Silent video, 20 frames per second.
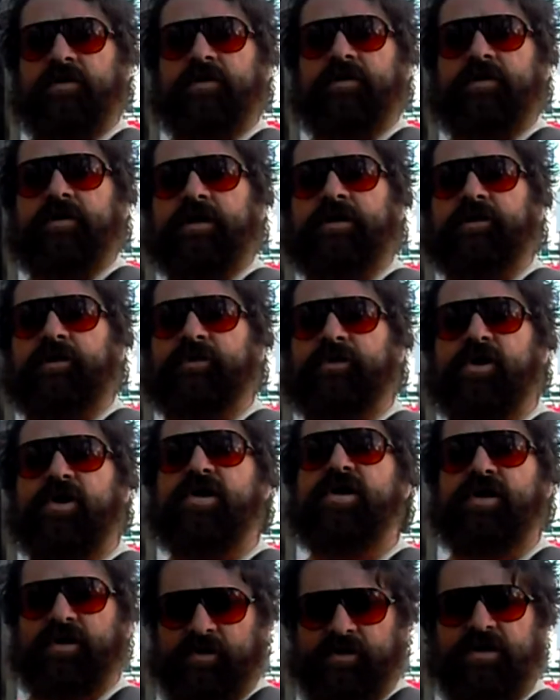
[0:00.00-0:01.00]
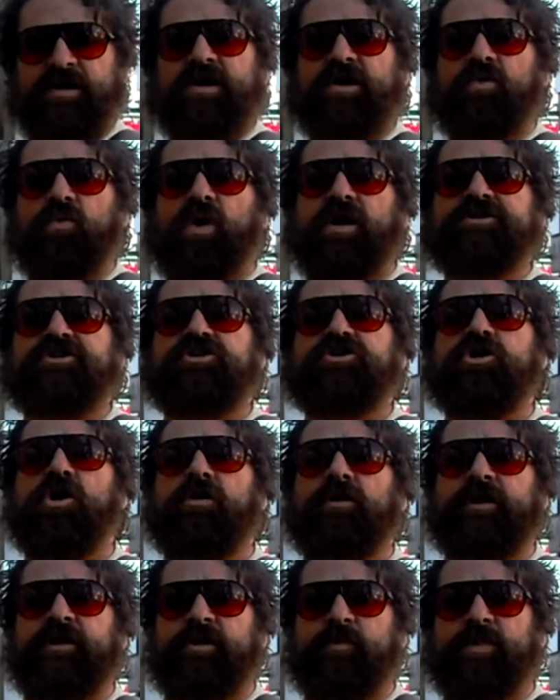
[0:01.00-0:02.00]
Hello there. Watch
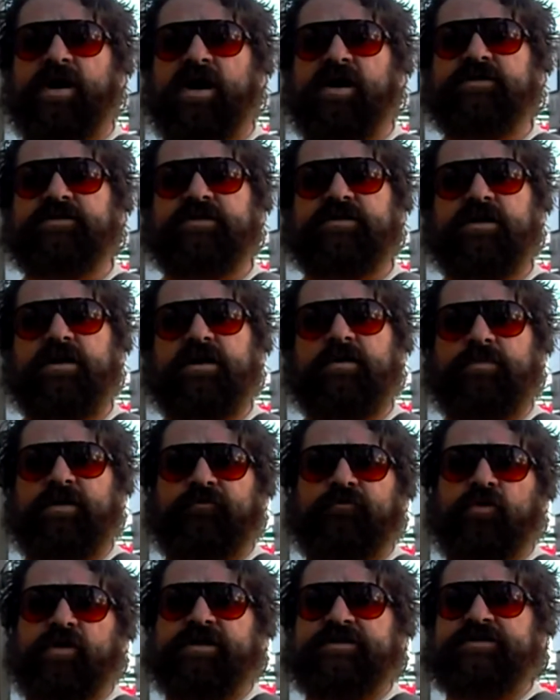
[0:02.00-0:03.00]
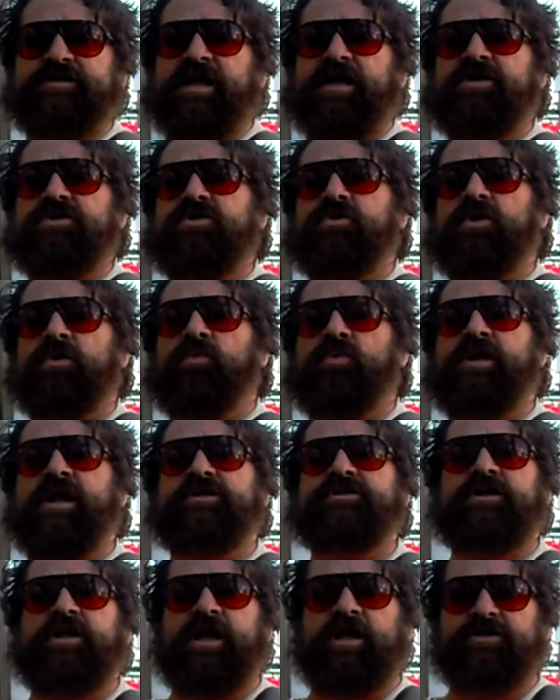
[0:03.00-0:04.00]
Charlie the Box before he's sent to a
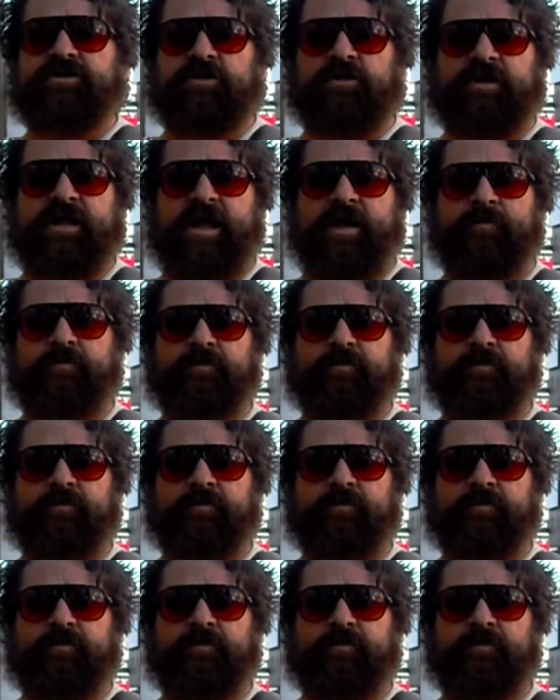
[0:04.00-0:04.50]
re-education camp.